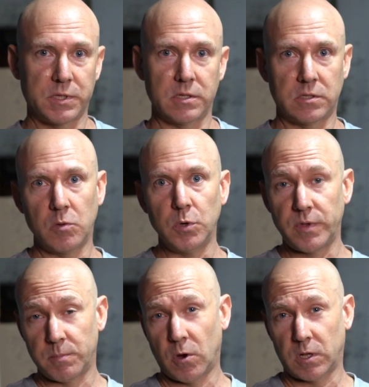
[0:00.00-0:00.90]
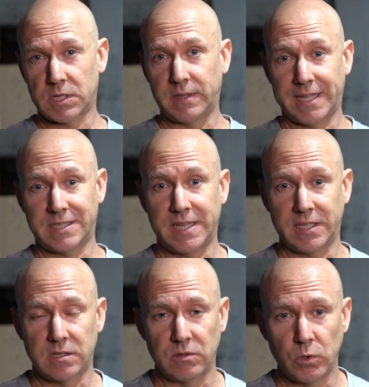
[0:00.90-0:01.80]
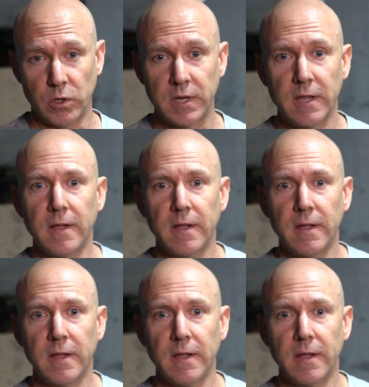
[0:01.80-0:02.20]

So there's no moving parts in that sense of the word.